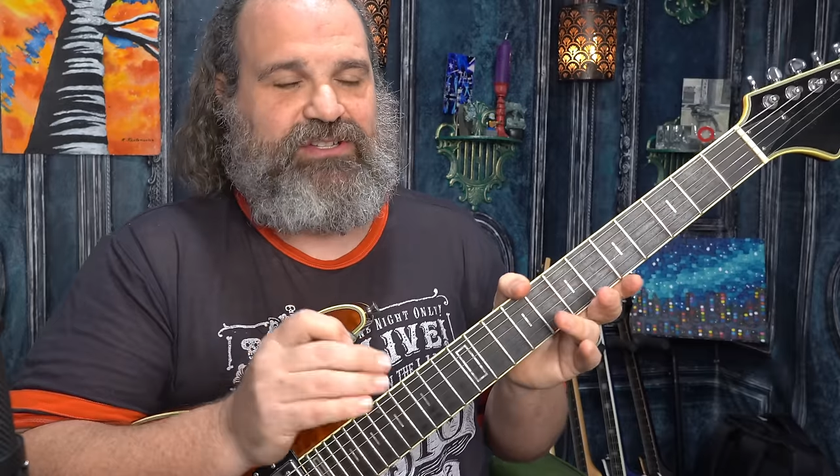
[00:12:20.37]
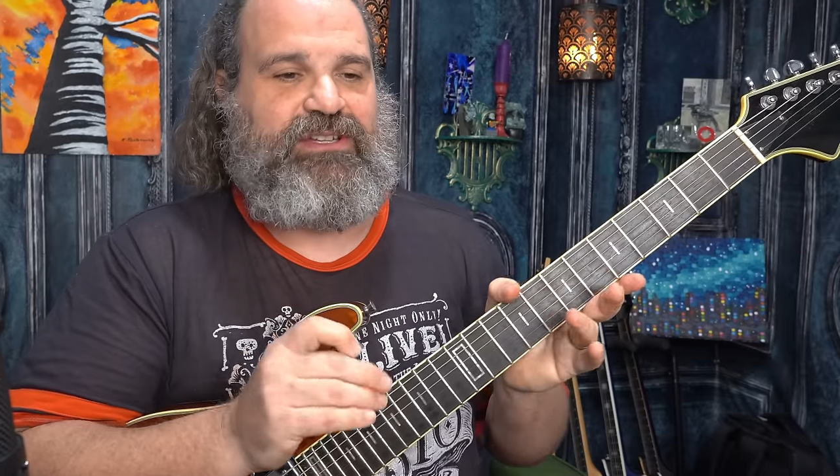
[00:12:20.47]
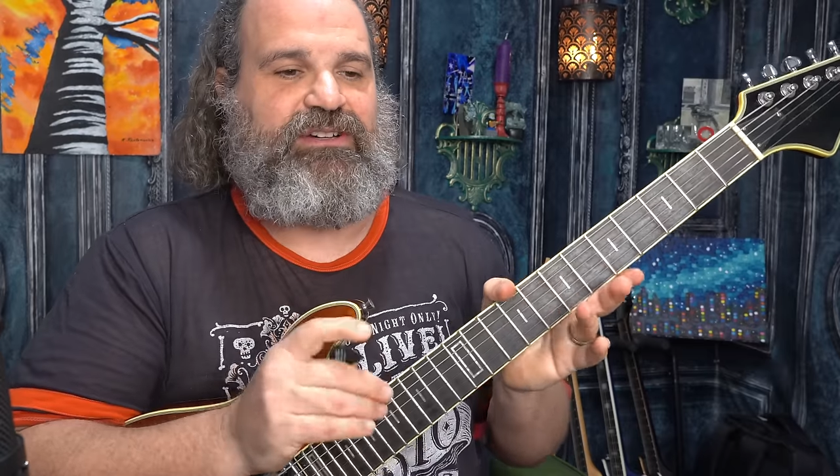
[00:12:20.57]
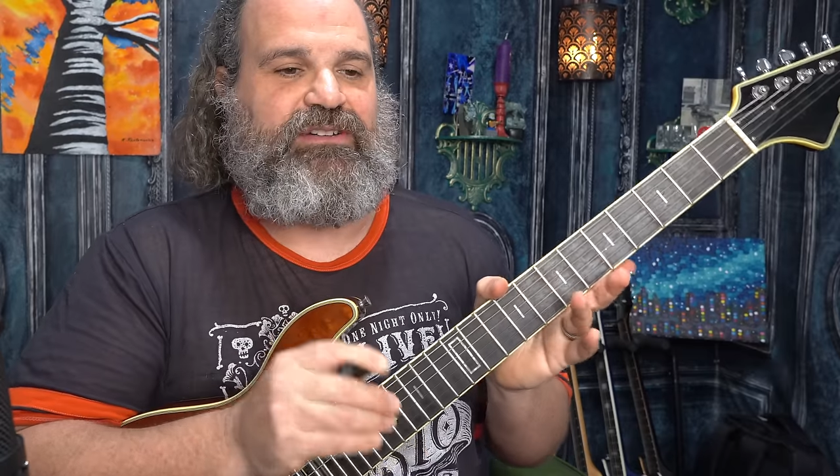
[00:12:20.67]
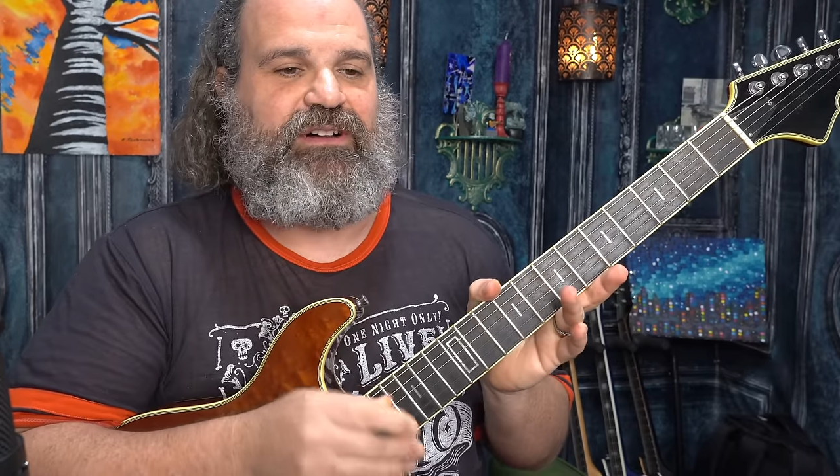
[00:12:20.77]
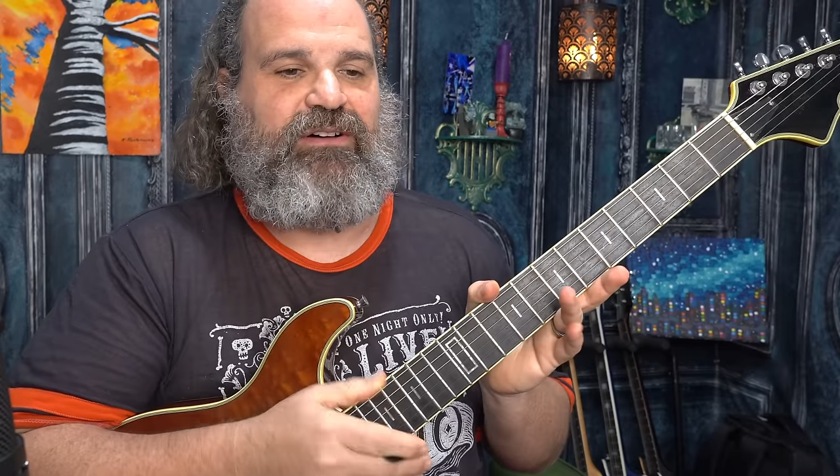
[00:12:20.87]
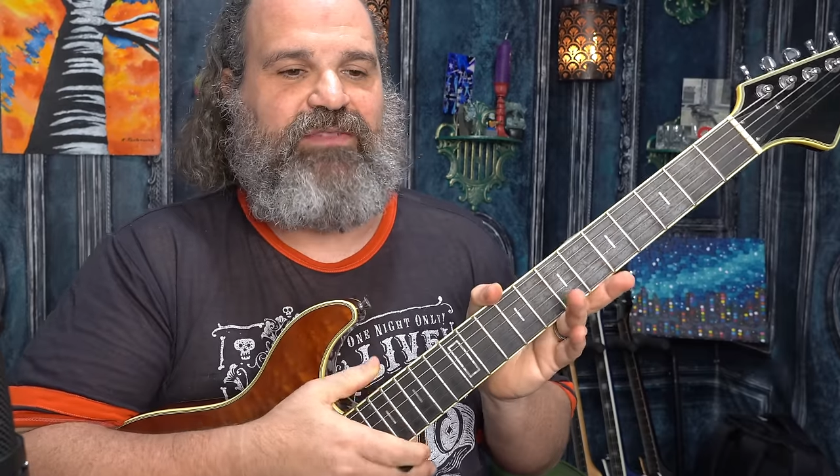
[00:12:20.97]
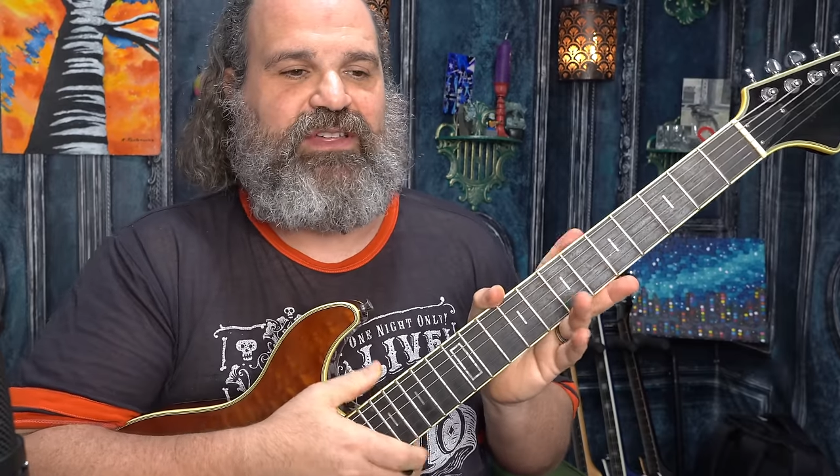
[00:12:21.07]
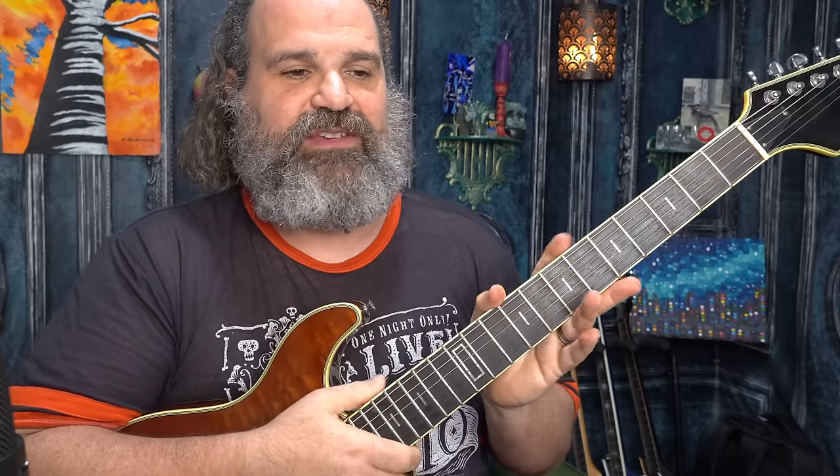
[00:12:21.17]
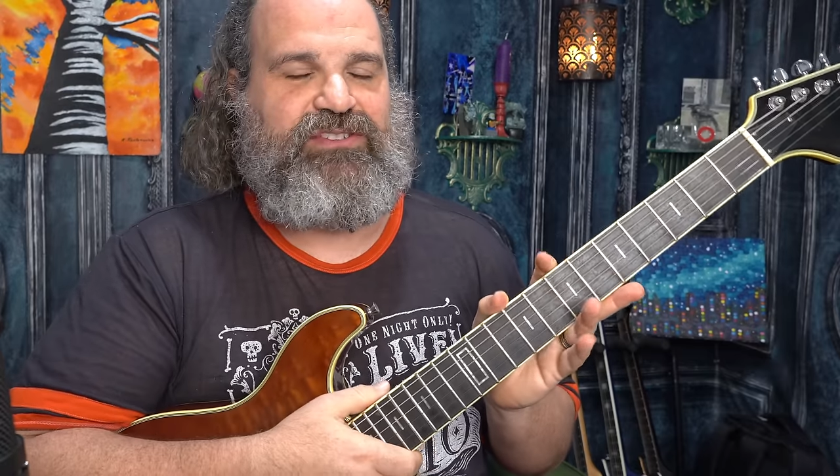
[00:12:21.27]
here
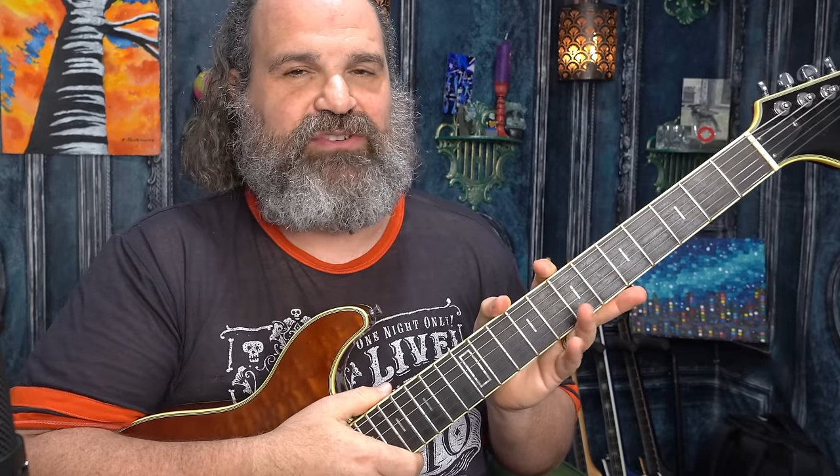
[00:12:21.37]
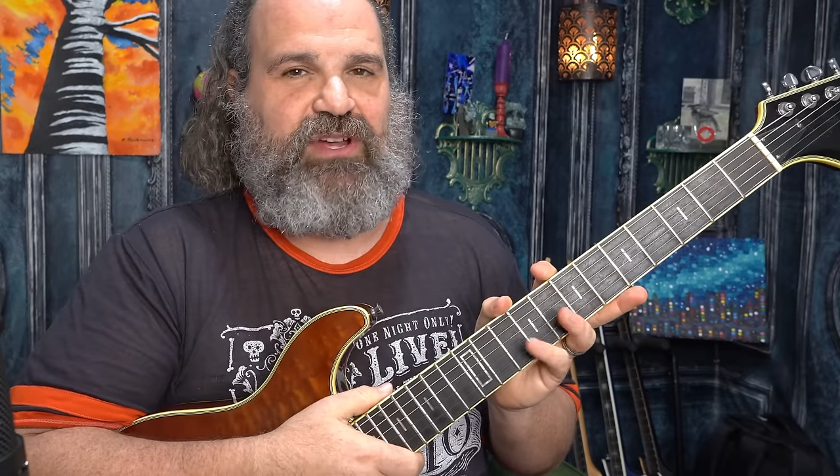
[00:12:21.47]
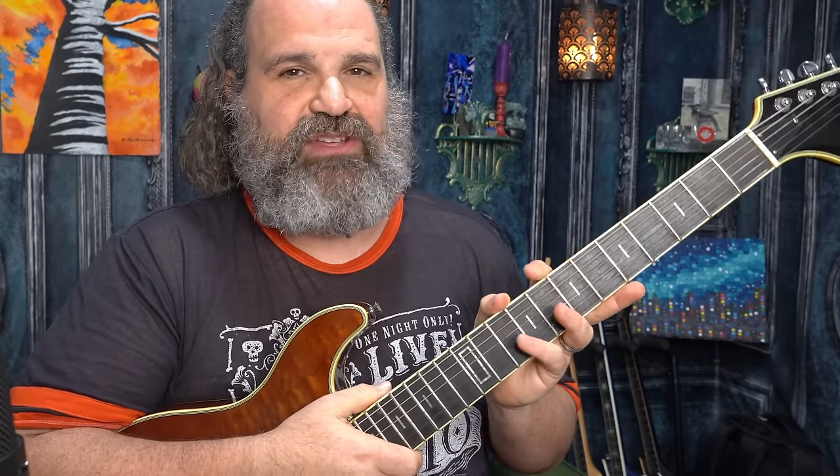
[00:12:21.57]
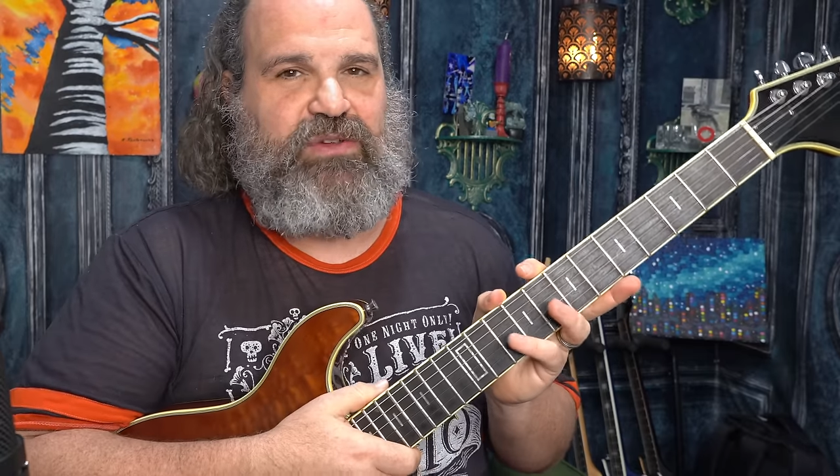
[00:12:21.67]
of is Trey